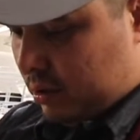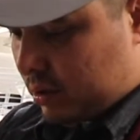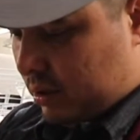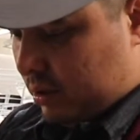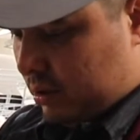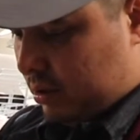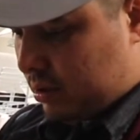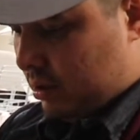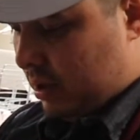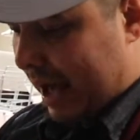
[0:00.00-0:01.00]
All right,
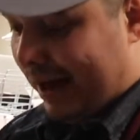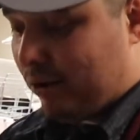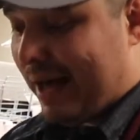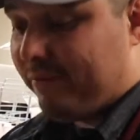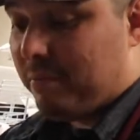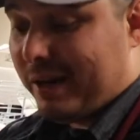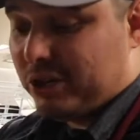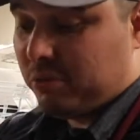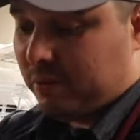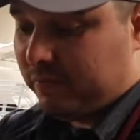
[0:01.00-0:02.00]
I don't have a
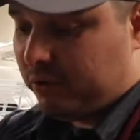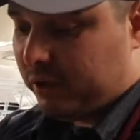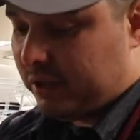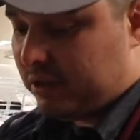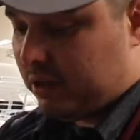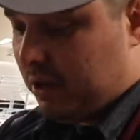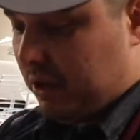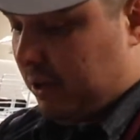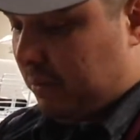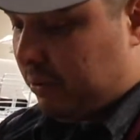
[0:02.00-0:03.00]
measurement for this.
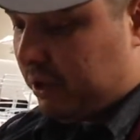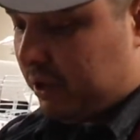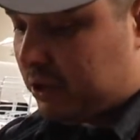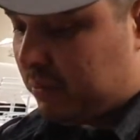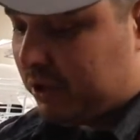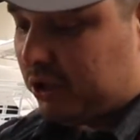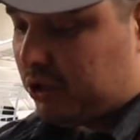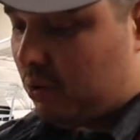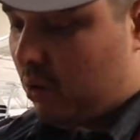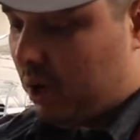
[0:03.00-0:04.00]
Put in as much
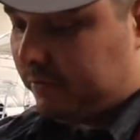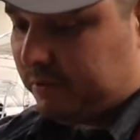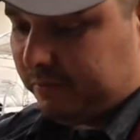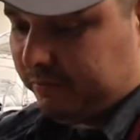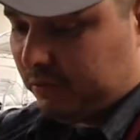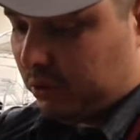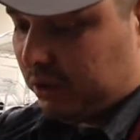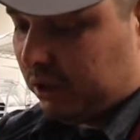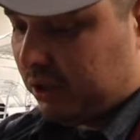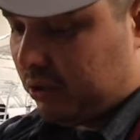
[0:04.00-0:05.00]
as you want or
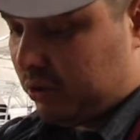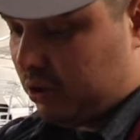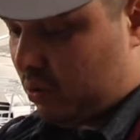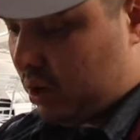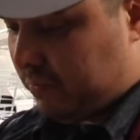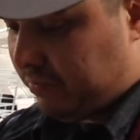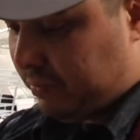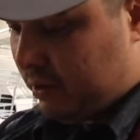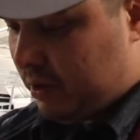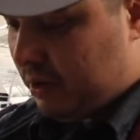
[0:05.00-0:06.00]
as little as you want.
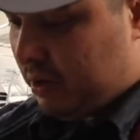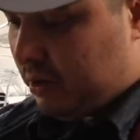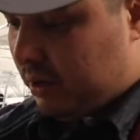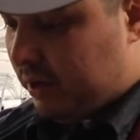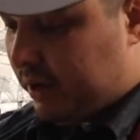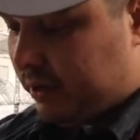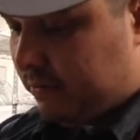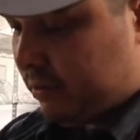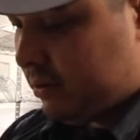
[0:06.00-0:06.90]
All right.